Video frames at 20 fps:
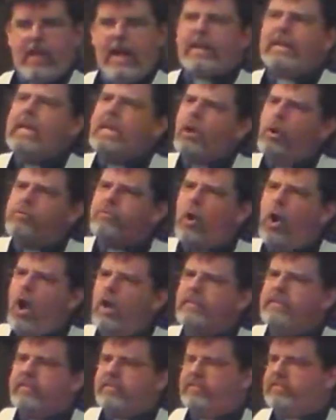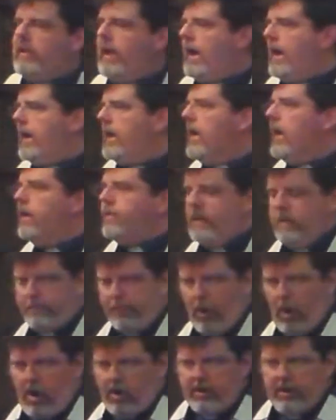And he goes on to say
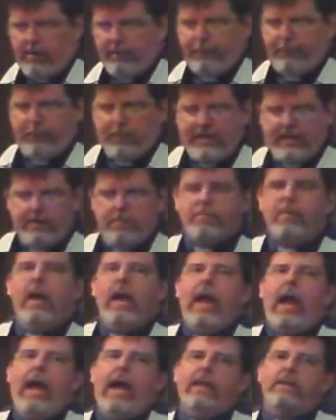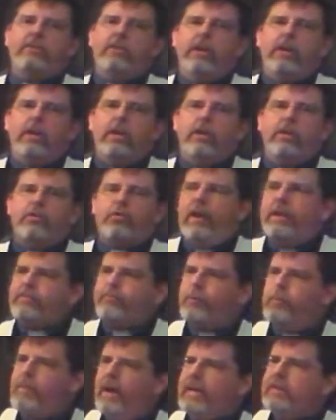that part of freedom and
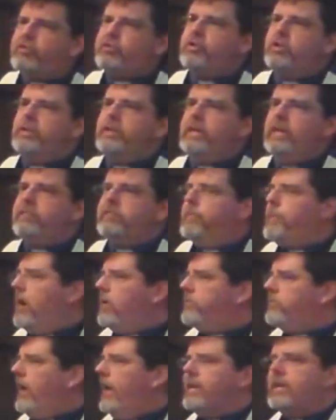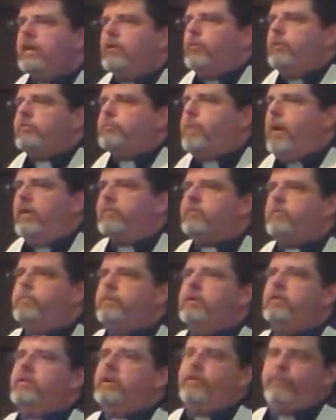transformation is about taking
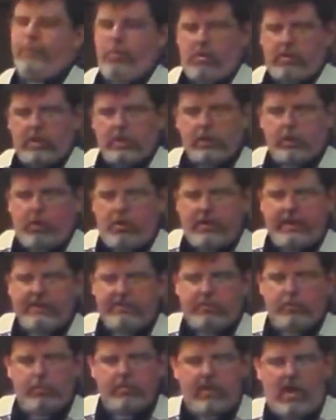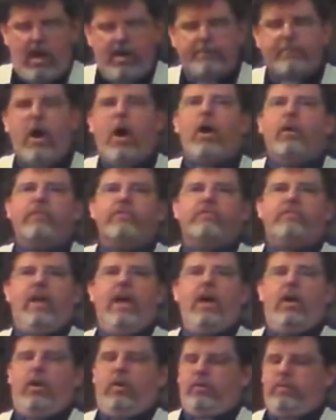responsibility for learning to love
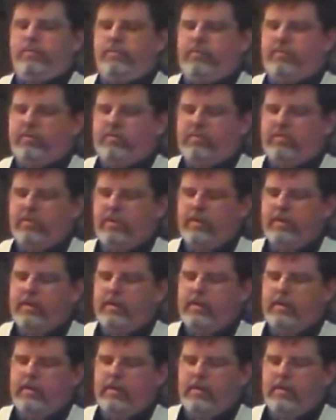ourselves.